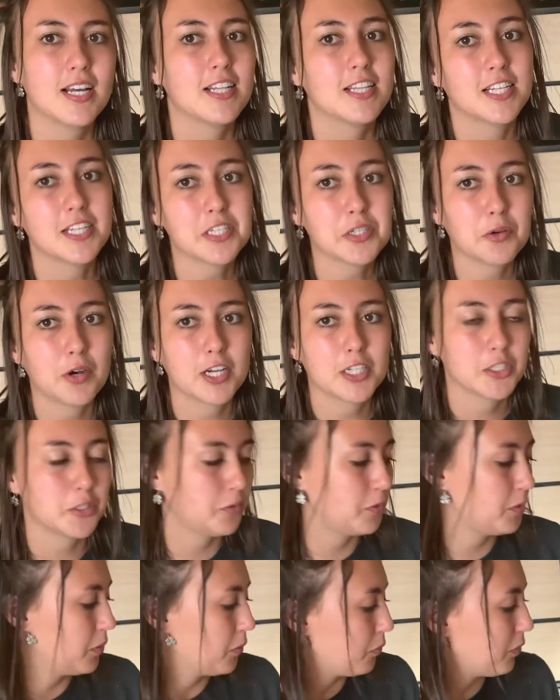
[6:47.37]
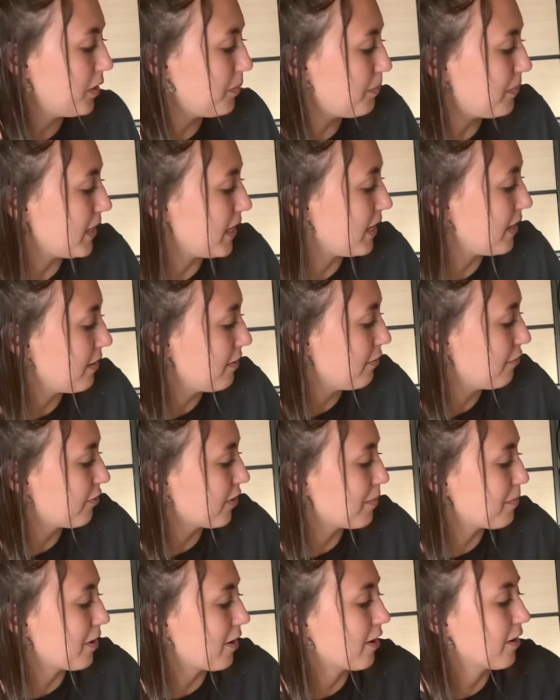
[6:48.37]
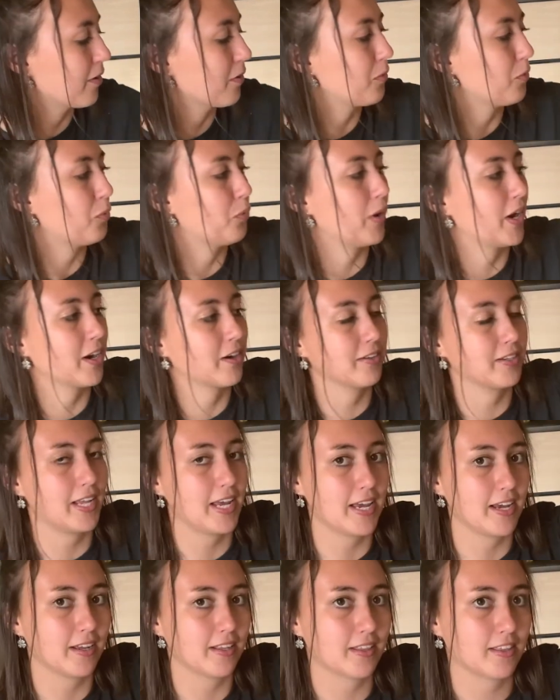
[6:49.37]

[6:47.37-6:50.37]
This question would be from our where link.